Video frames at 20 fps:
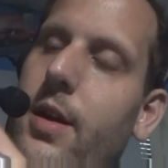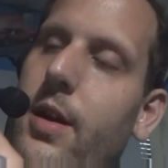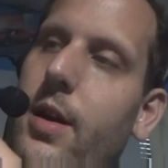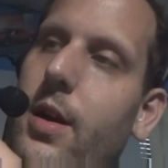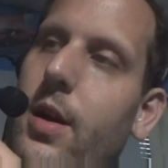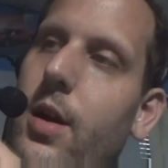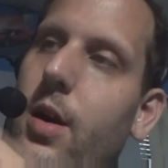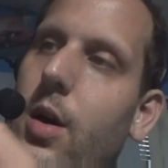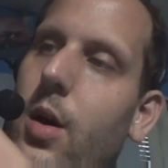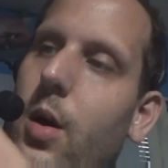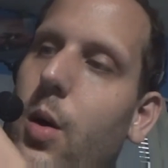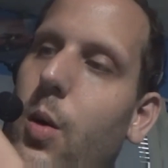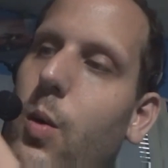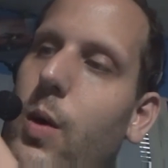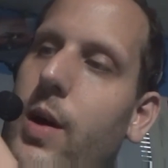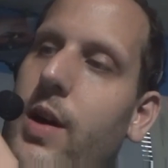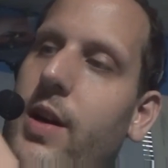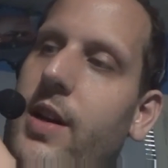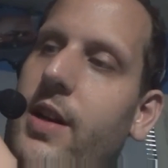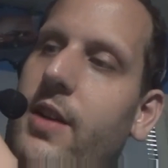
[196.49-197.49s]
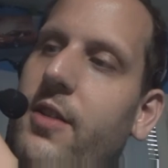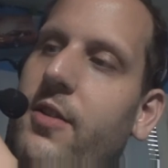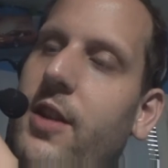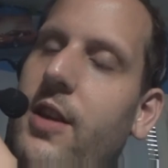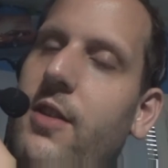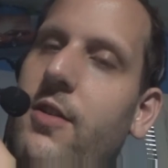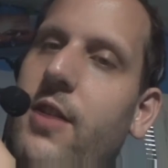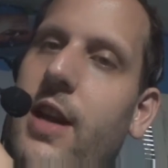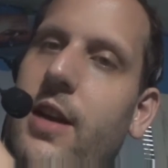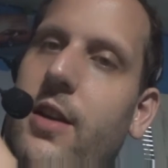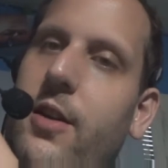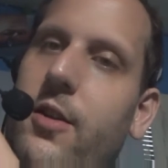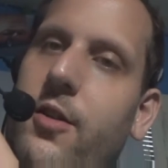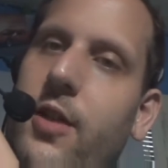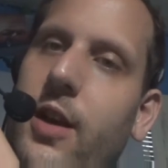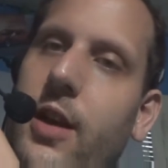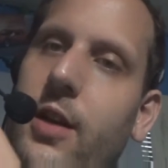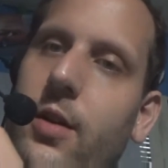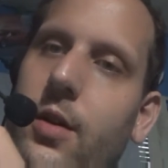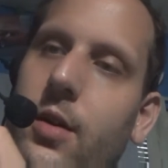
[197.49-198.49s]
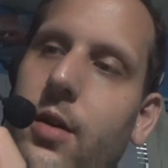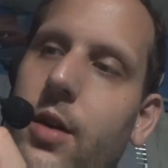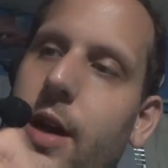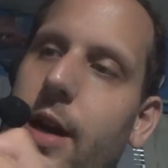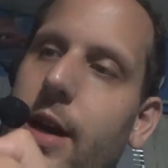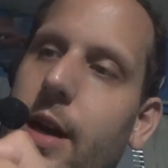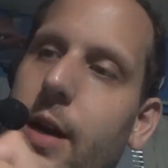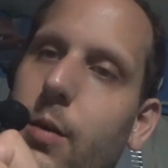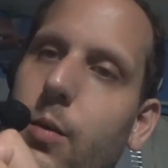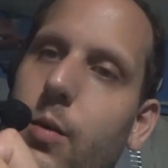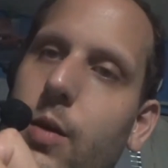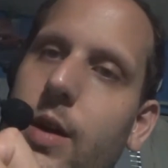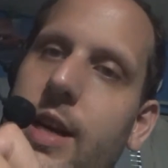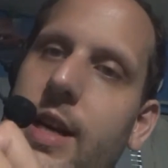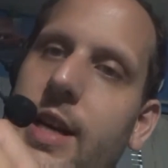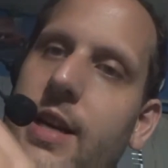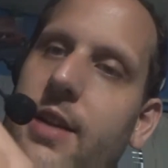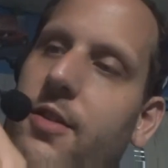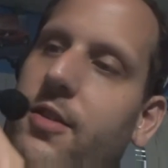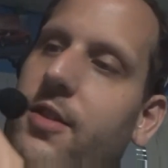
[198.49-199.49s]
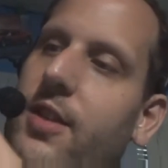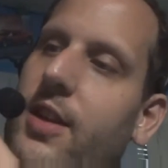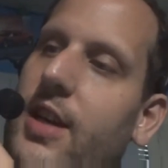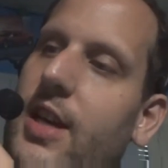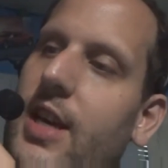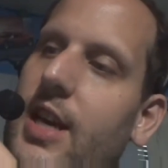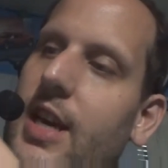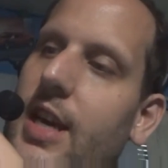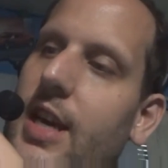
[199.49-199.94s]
when this sends out a signal and it reads the key,